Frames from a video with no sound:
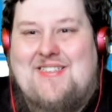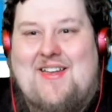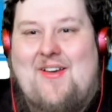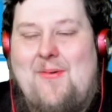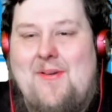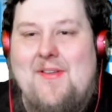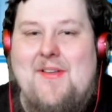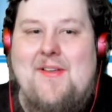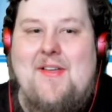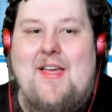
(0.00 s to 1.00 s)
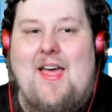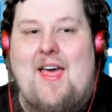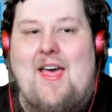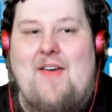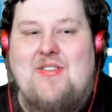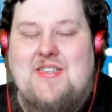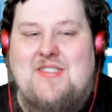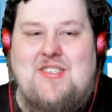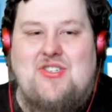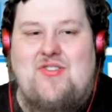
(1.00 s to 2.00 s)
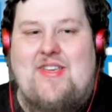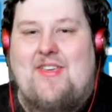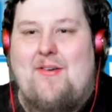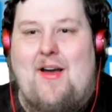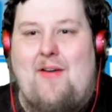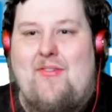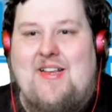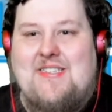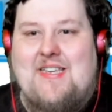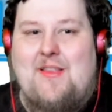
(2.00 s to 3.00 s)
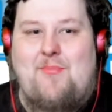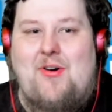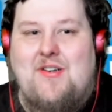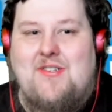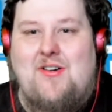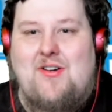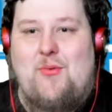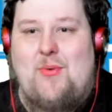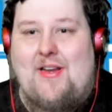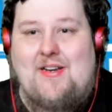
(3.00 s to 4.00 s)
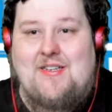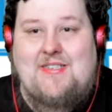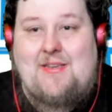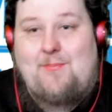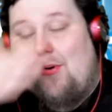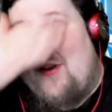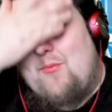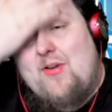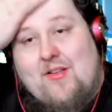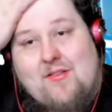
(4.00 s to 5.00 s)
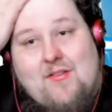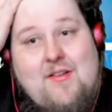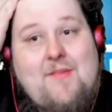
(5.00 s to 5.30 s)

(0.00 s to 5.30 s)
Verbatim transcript: You know, uh, ever since the streak, you can't really say the Brock's not going to win because he probably will.